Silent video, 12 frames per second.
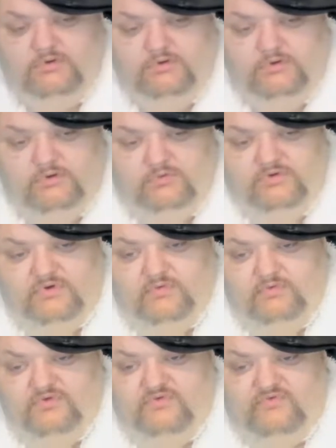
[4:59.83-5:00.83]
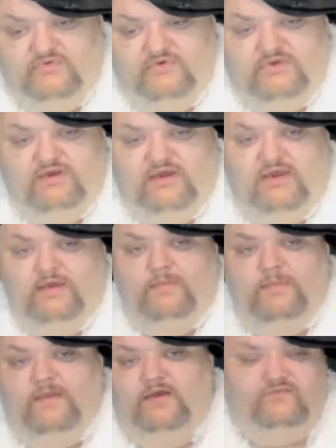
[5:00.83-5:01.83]
I will shoot a
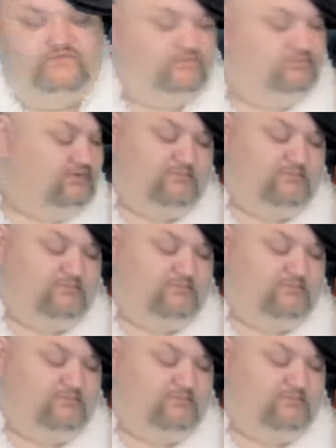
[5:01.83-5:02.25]
cat. I'll shoot that